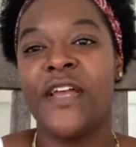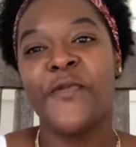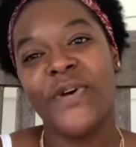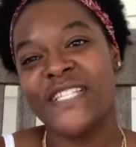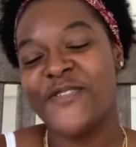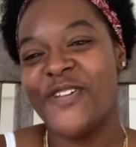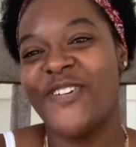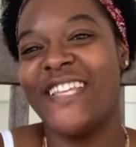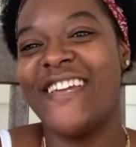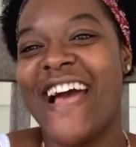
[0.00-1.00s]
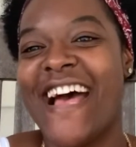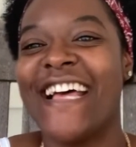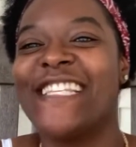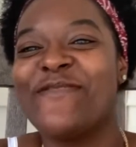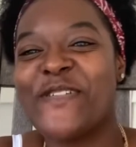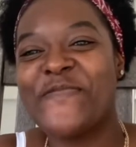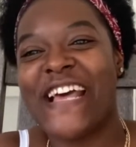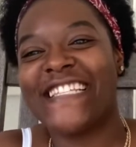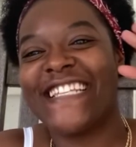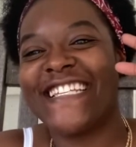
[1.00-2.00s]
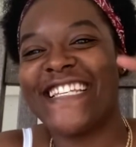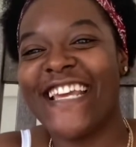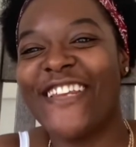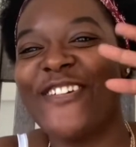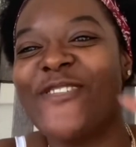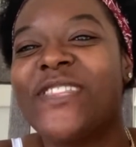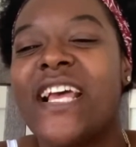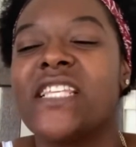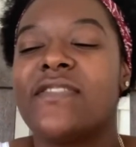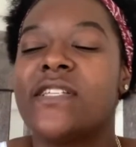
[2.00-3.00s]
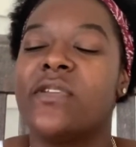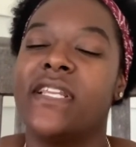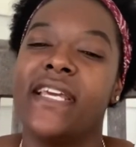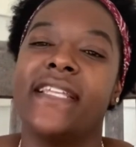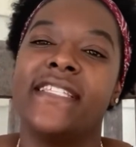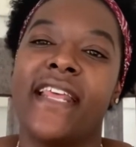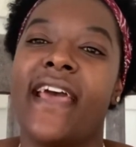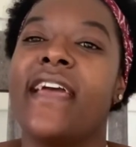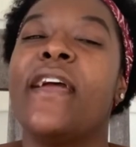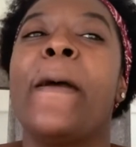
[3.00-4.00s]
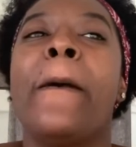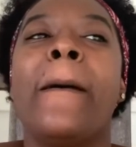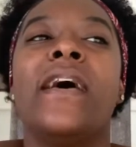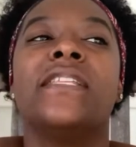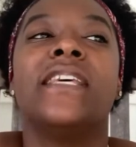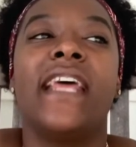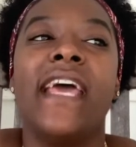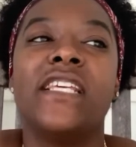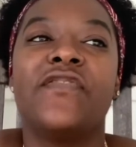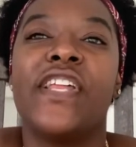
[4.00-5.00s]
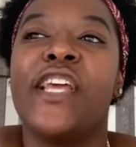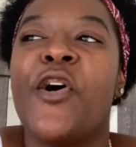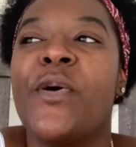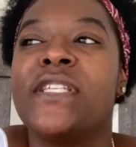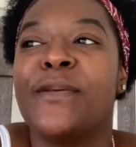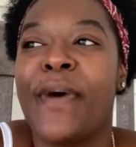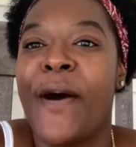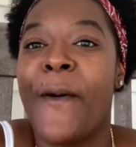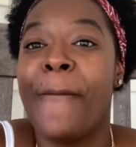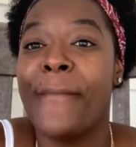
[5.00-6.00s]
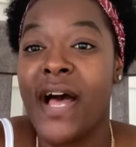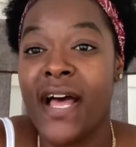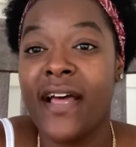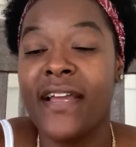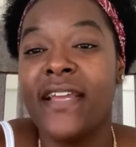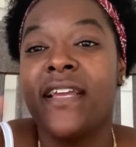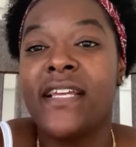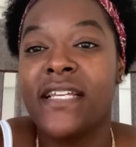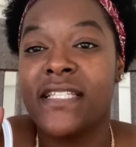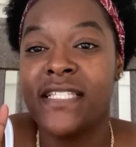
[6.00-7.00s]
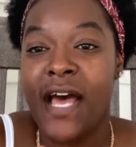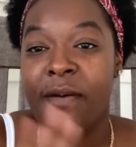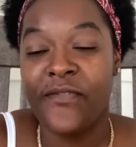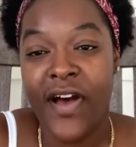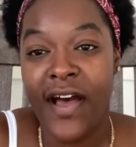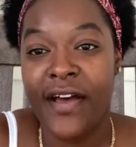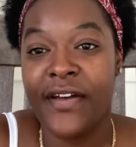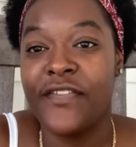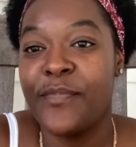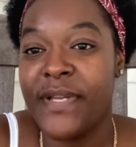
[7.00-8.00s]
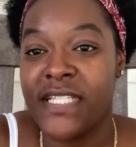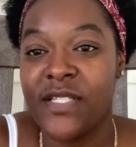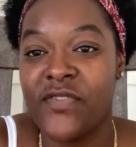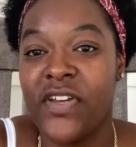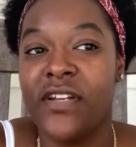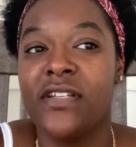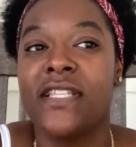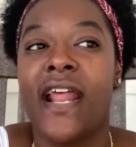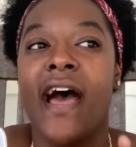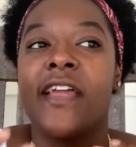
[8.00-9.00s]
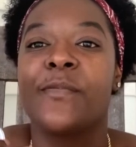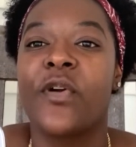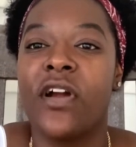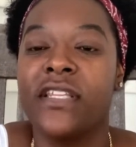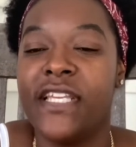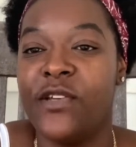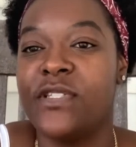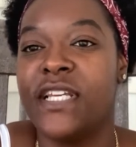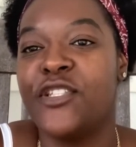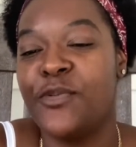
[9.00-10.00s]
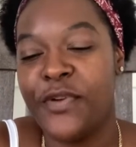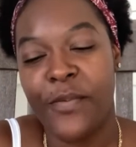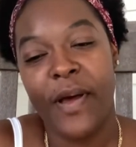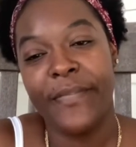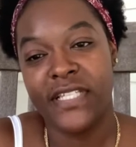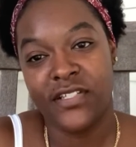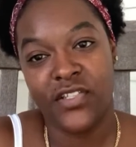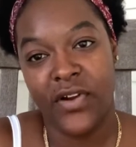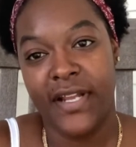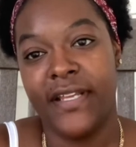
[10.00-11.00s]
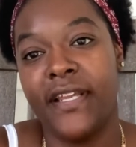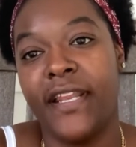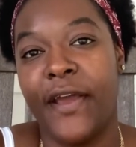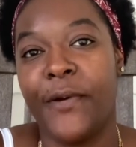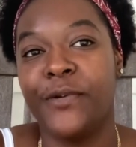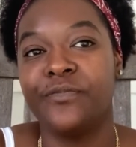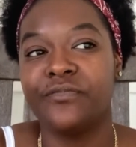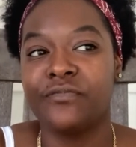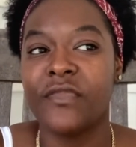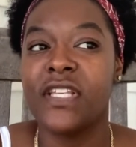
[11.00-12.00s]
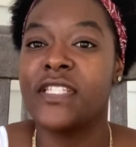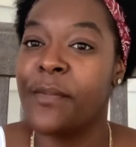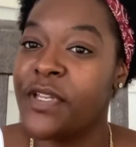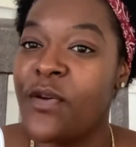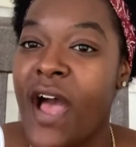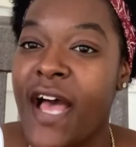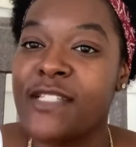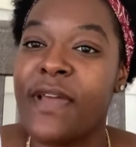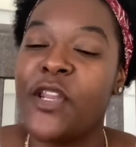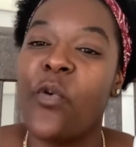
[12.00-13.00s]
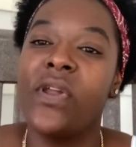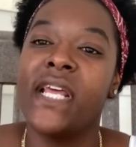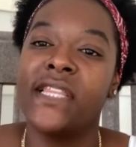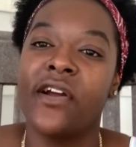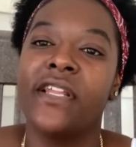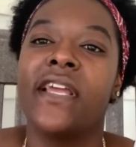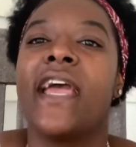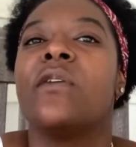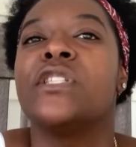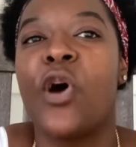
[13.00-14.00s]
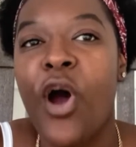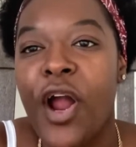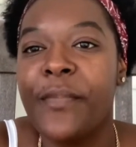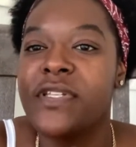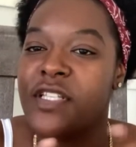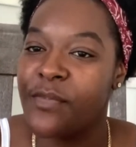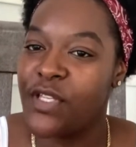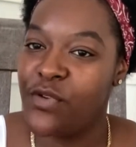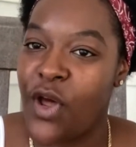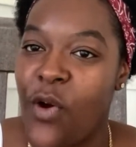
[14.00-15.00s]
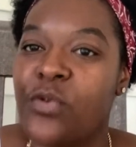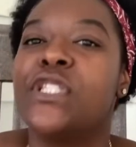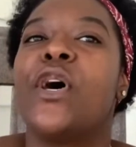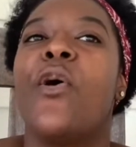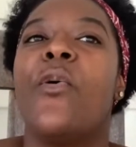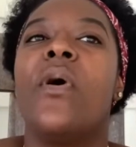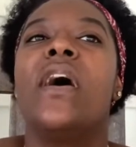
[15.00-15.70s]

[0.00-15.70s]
What's going on, you guys? Welcome back to the channel. Thanks for tuning in today. This video is about my top 5 business vendors that I am currently using to build my business credit. Now, some of you guys may know what net 30 accounts are, but some of you don't. So